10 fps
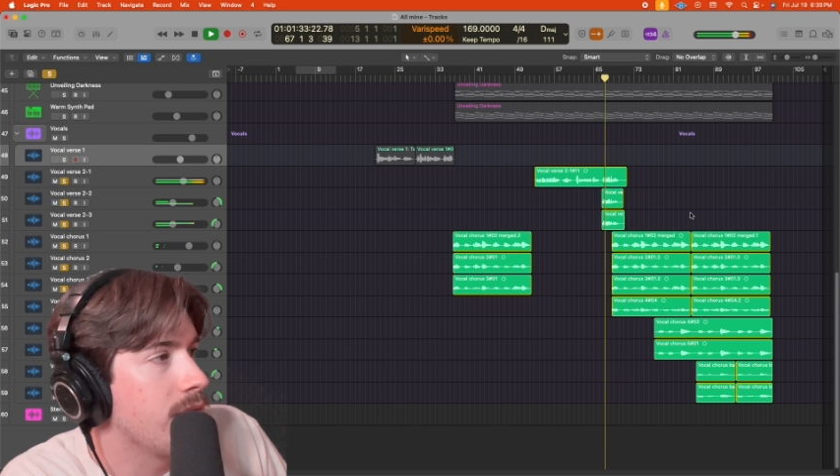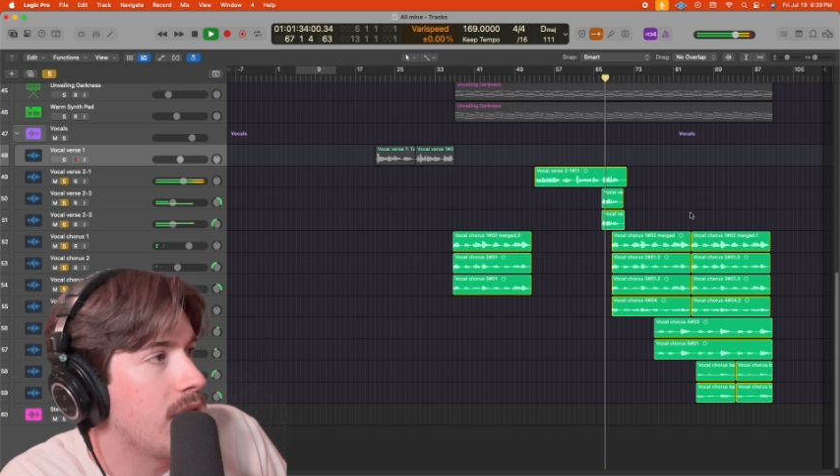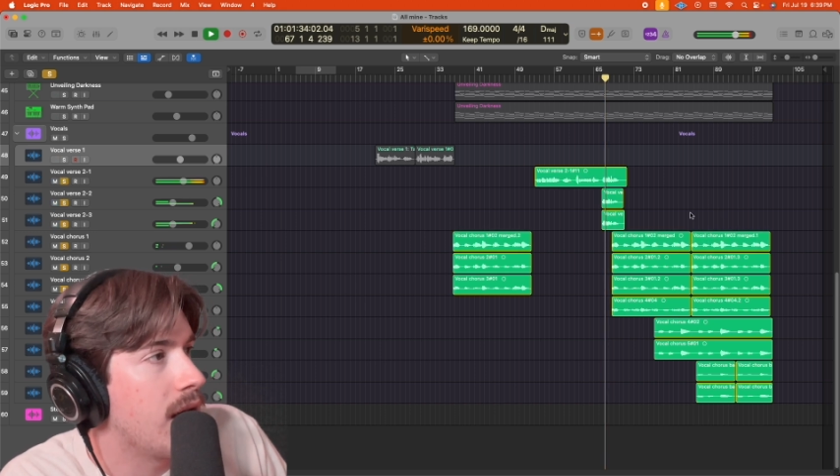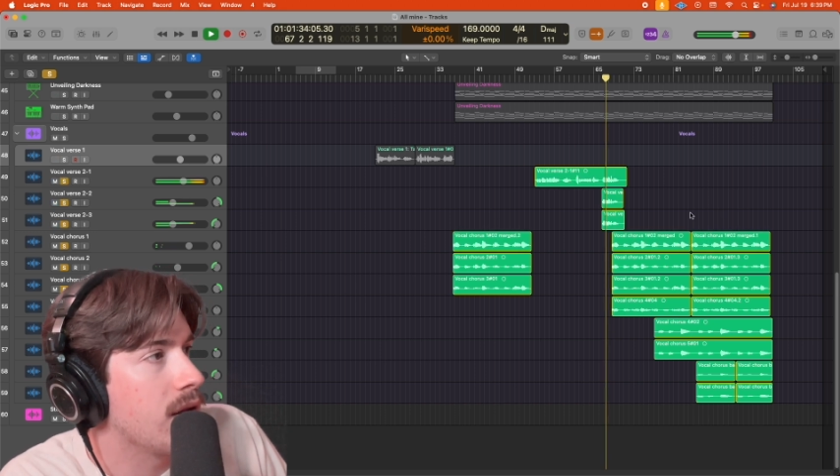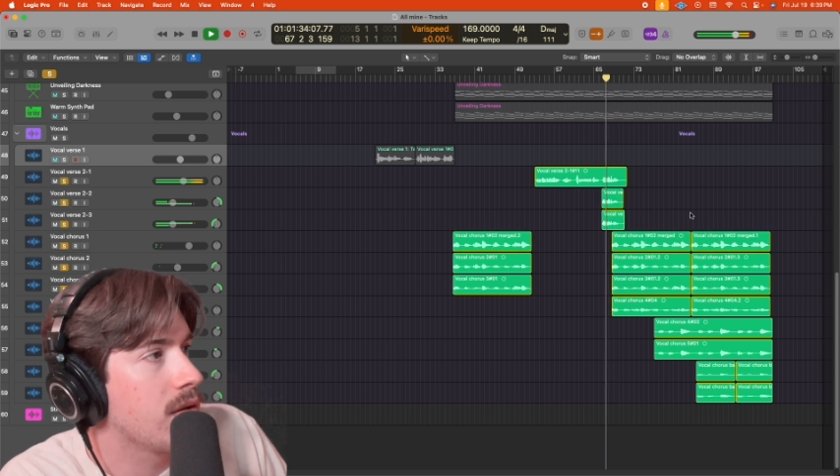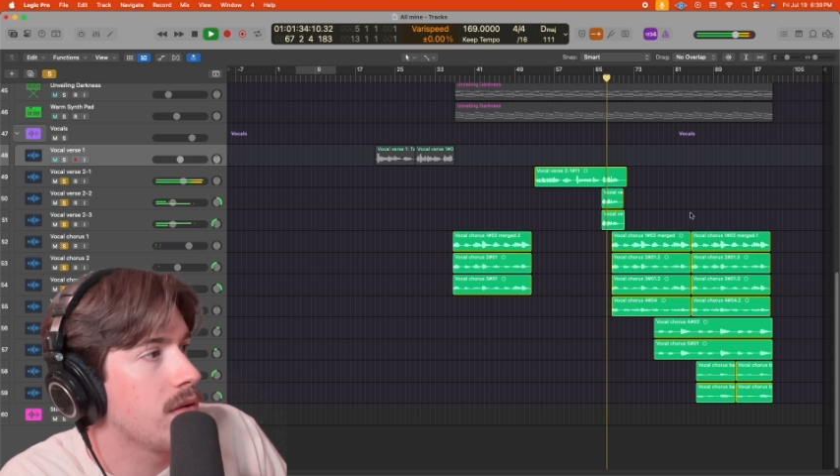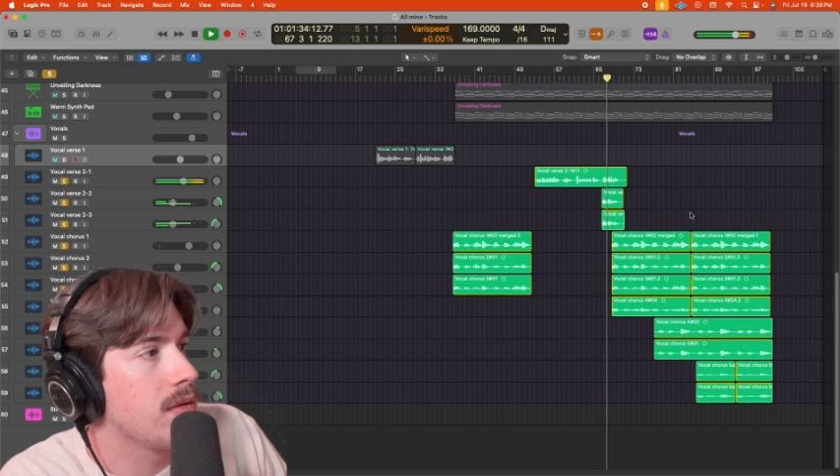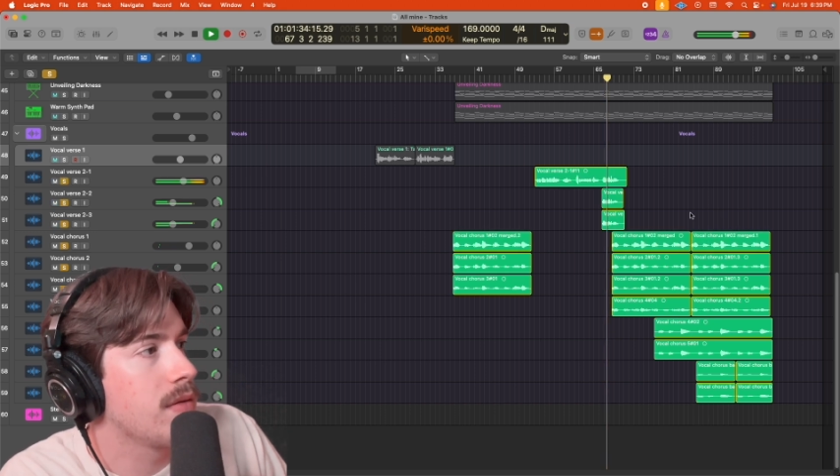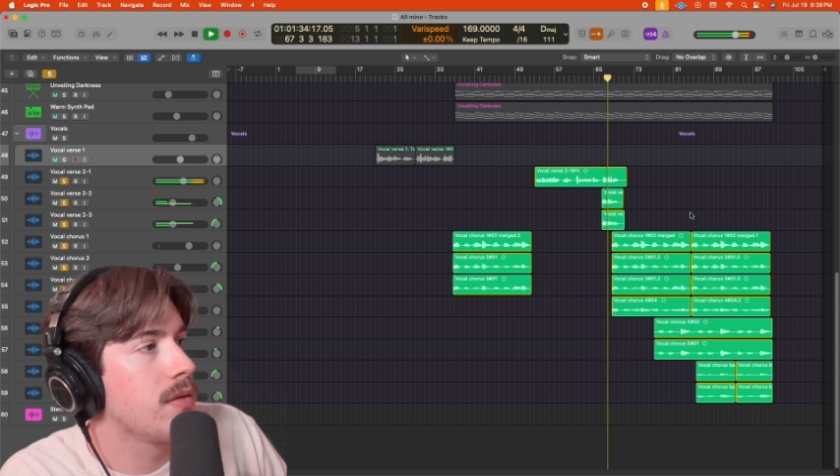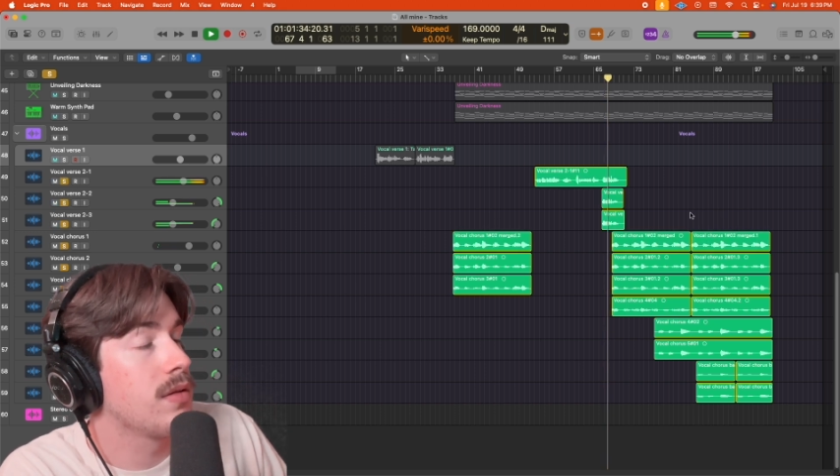All I
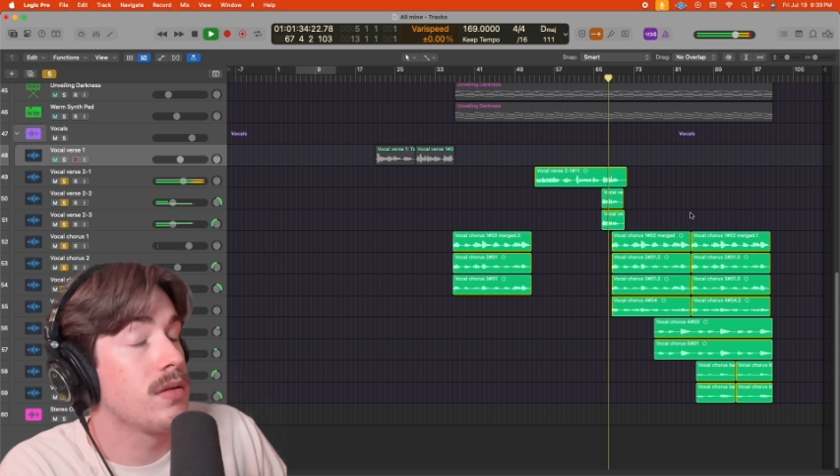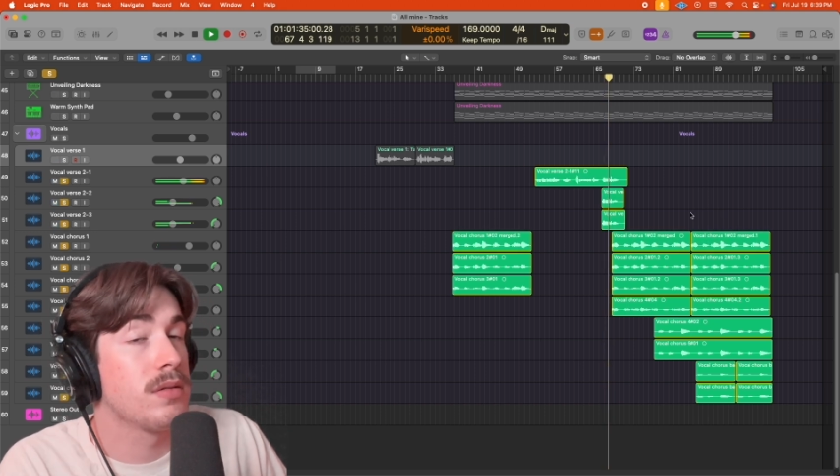care